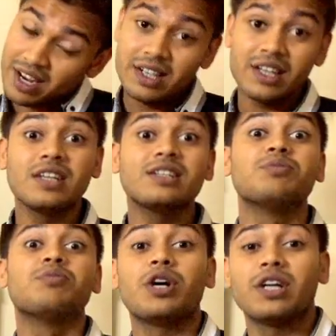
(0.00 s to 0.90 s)
editing
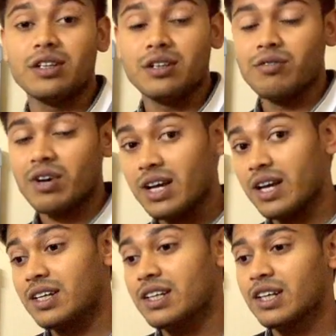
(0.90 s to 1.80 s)
is important? Why
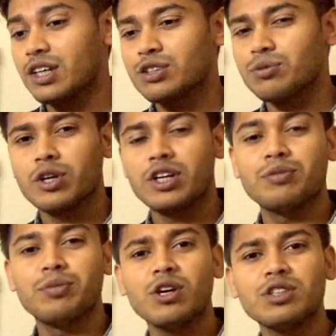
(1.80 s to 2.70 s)
editing is
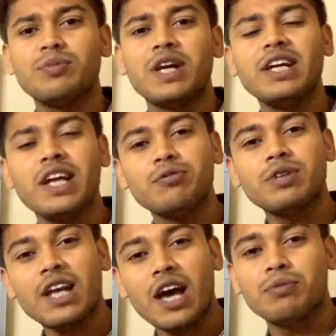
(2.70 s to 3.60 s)
important? Because many
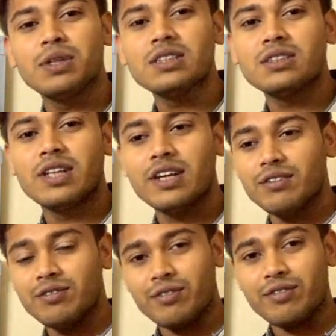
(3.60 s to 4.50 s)
times it happens
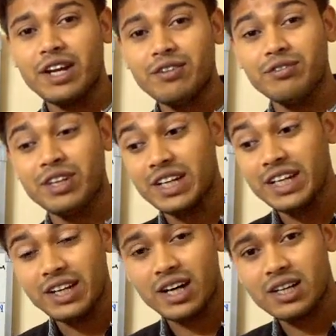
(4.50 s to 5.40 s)
that when we
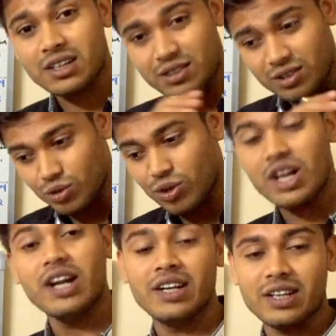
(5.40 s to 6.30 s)
read our
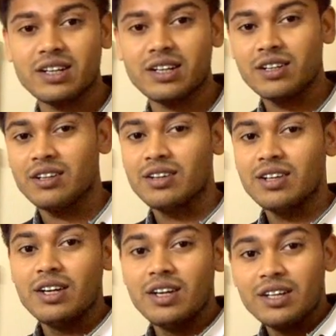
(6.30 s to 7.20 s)
own letter,
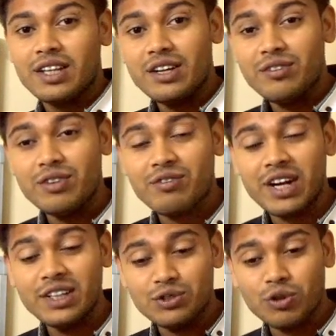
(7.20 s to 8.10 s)
then we
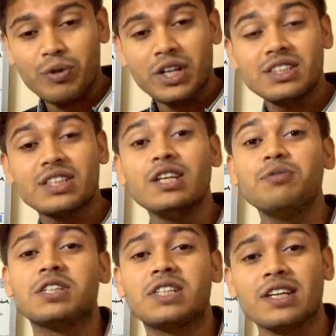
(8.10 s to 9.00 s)
find so many
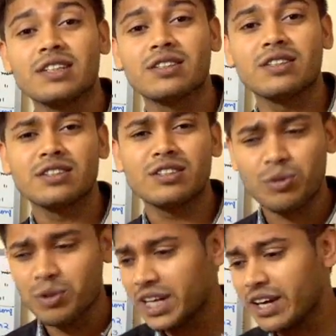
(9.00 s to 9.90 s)
silly mistakes,
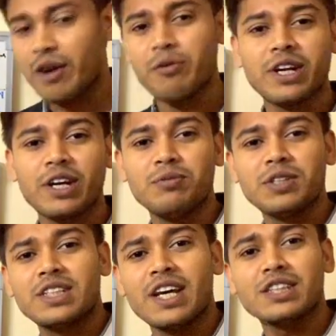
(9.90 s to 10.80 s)
so many grammatical
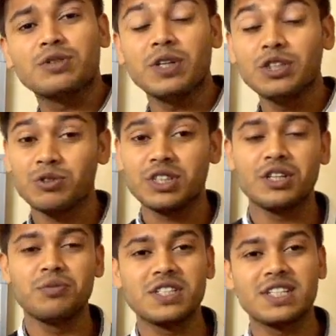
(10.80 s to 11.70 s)
mistakes,
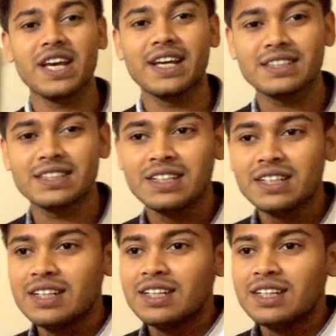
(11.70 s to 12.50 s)
punctuation mistakes,